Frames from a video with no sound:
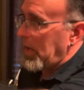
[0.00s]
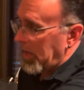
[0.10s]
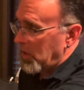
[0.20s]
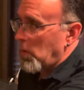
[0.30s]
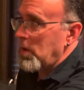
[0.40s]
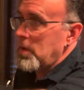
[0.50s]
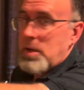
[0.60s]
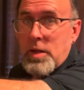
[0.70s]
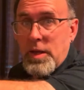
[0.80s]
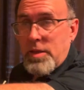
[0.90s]
and going
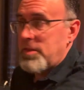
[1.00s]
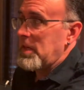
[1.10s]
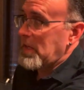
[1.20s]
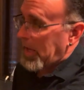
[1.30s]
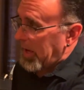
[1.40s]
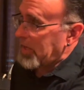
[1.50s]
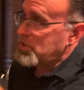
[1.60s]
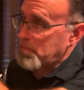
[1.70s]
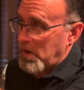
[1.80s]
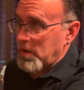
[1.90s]
the
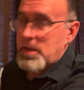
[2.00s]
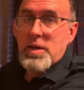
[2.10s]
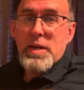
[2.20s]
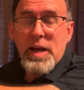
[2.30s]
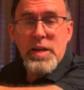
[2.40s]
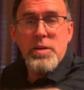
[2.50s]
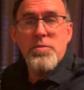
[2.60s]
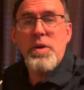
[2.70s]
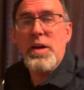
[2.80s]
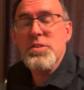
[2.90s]
hatch mark kind
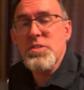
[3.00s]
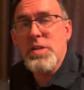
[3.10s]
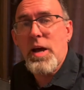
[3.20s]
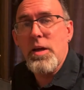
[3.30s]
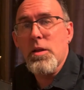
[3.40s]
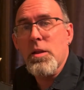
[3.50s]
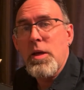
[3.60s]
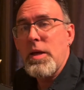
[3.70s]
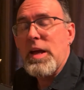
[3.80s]
of uh, style.